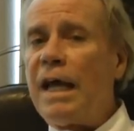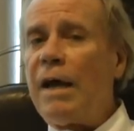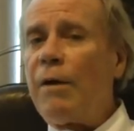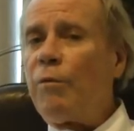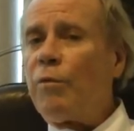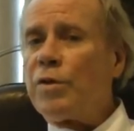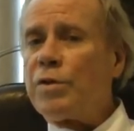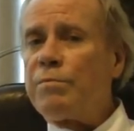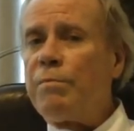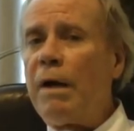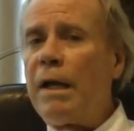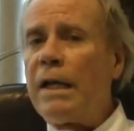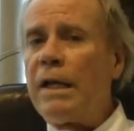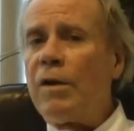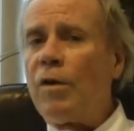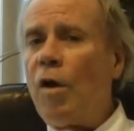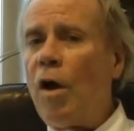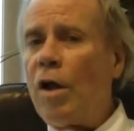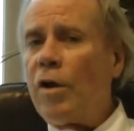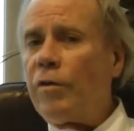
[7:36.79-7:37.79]
that was money
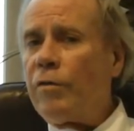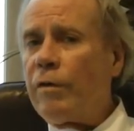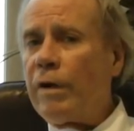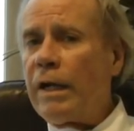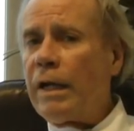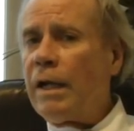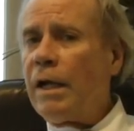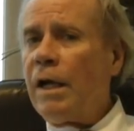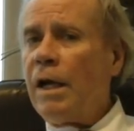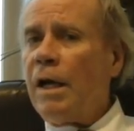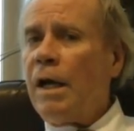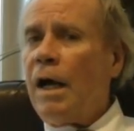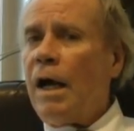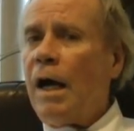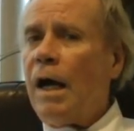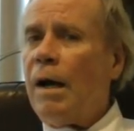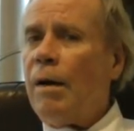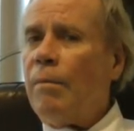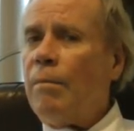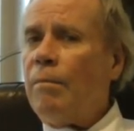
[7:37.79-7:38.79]
laundering
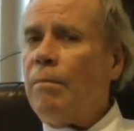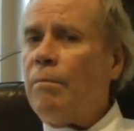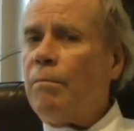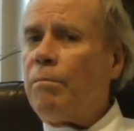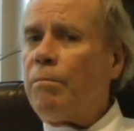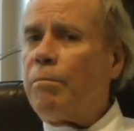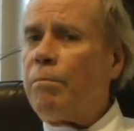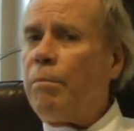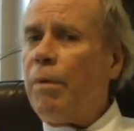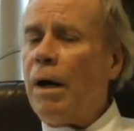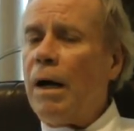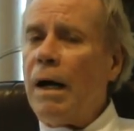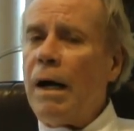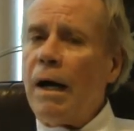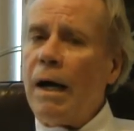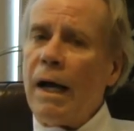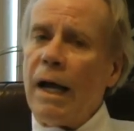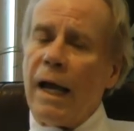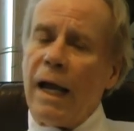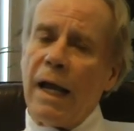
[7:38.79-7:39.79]
um,
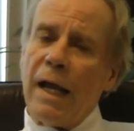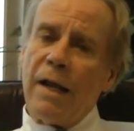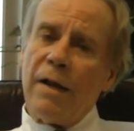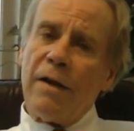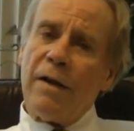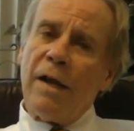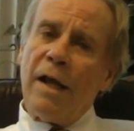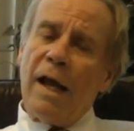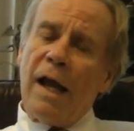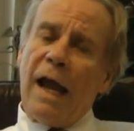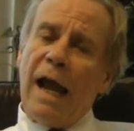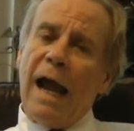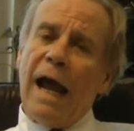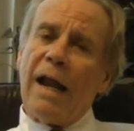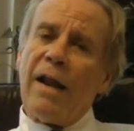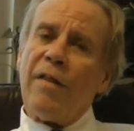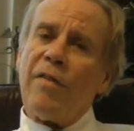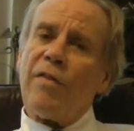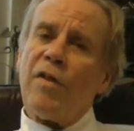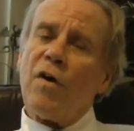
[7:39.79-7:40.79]
uh, and
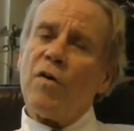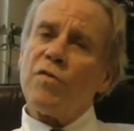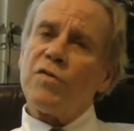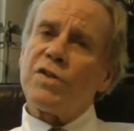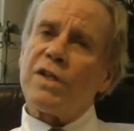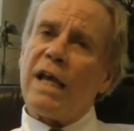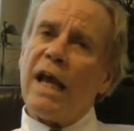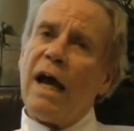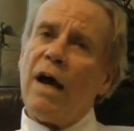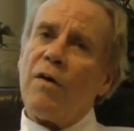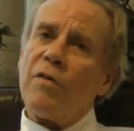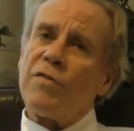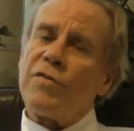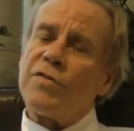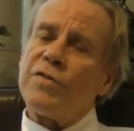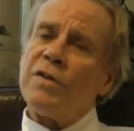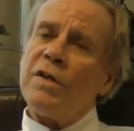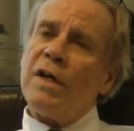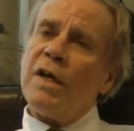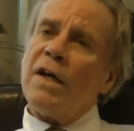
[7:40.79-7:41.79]
added those
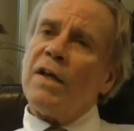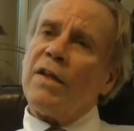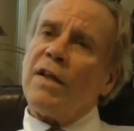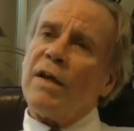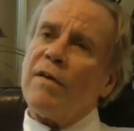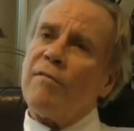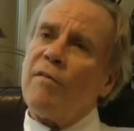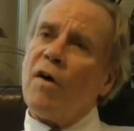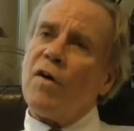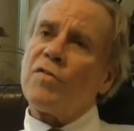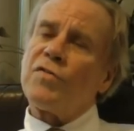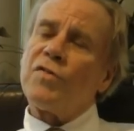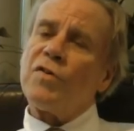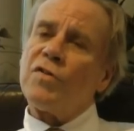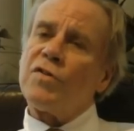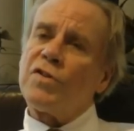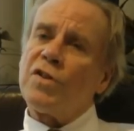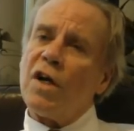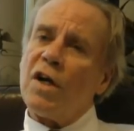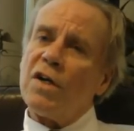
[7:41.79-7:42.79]
counts. They've
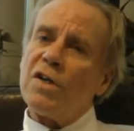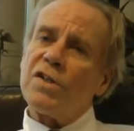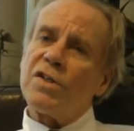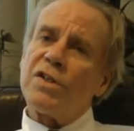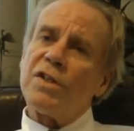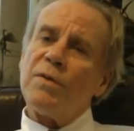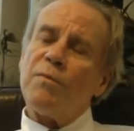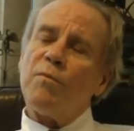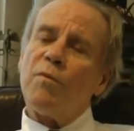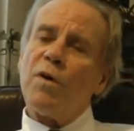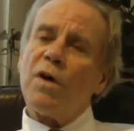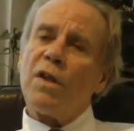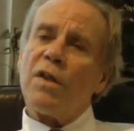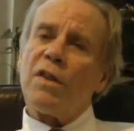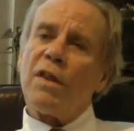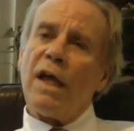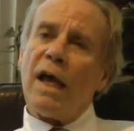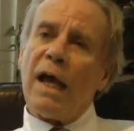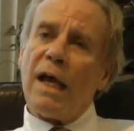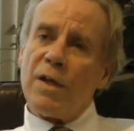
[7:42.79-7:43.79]
also charged him
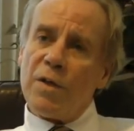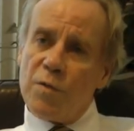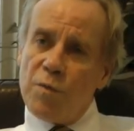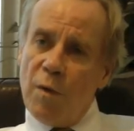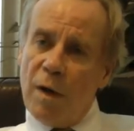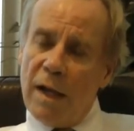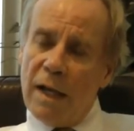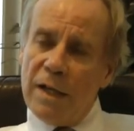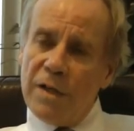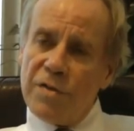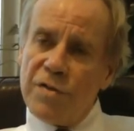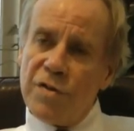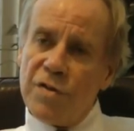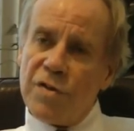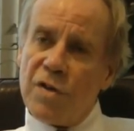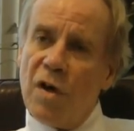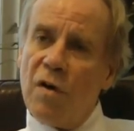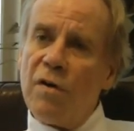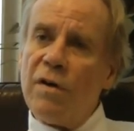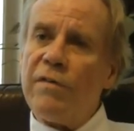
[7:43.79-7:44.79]
with, as well as
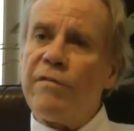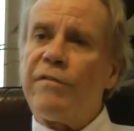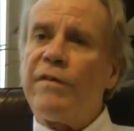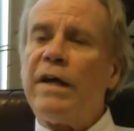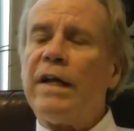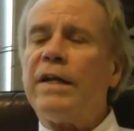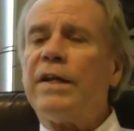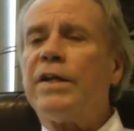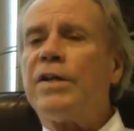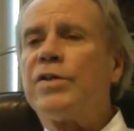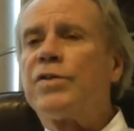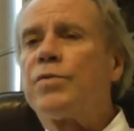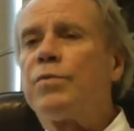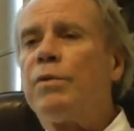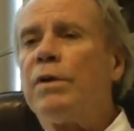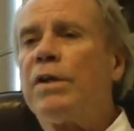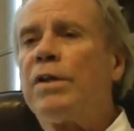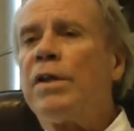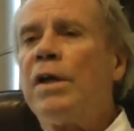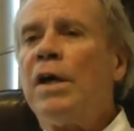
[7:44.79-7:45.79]
his co-defendants,
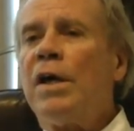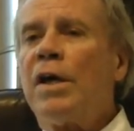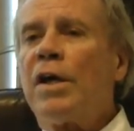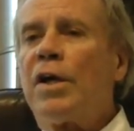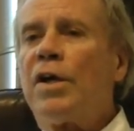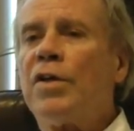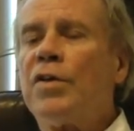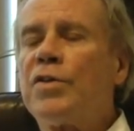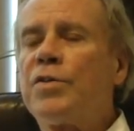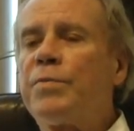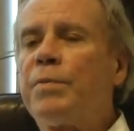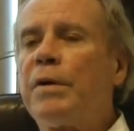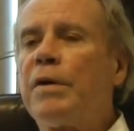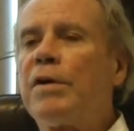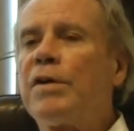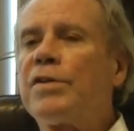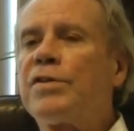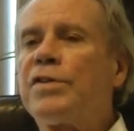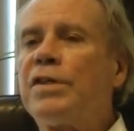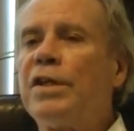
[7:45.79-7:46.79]
with
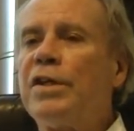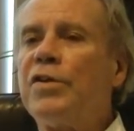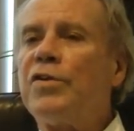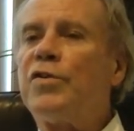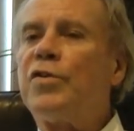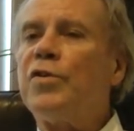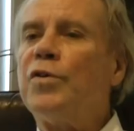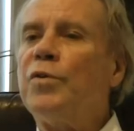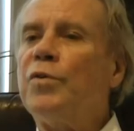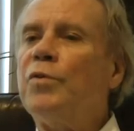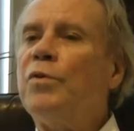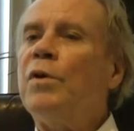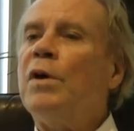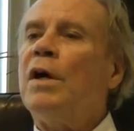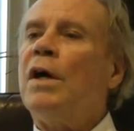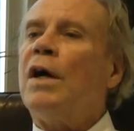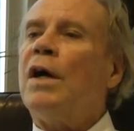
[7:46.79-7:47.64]
conspiracy to